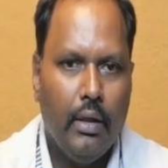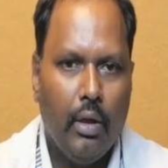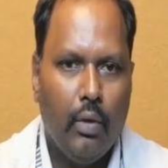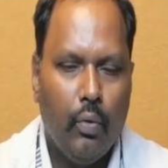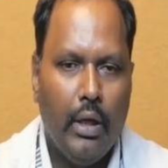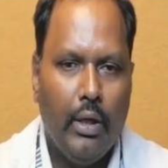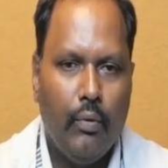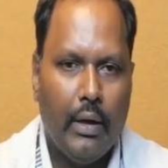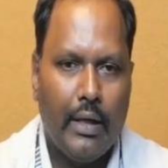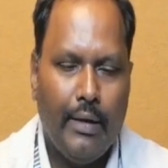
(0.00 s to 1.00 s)
Then only
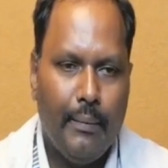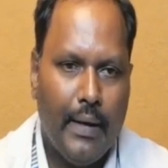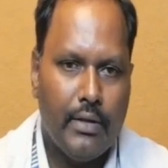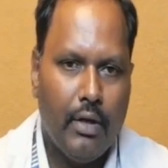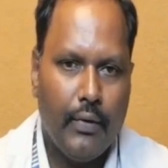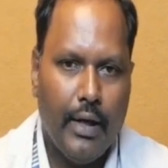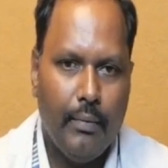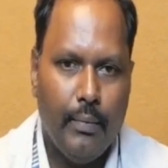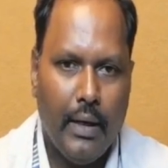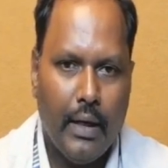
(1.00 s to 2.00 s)
one comparison of
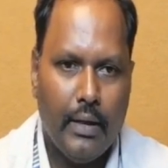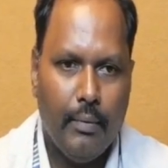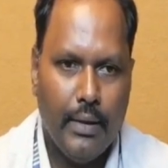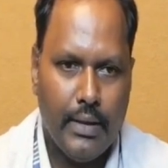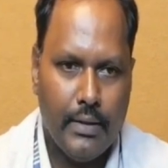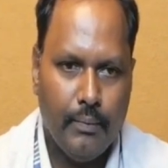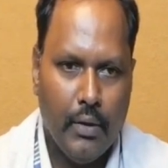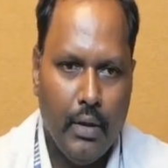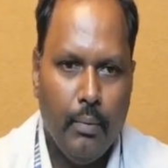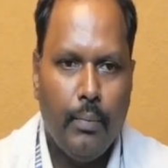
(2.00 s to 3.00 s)
KMP algorithm is
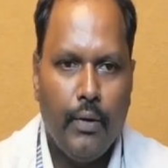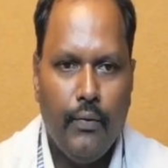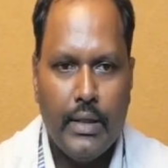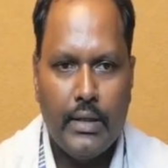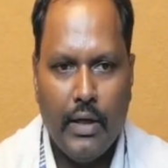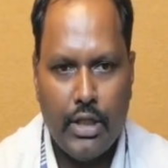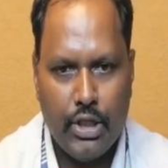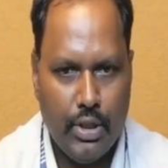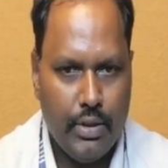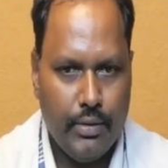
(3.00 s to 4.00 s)
prefix
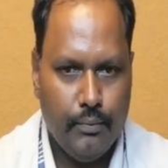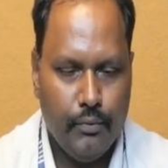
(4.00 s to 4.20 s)
functions.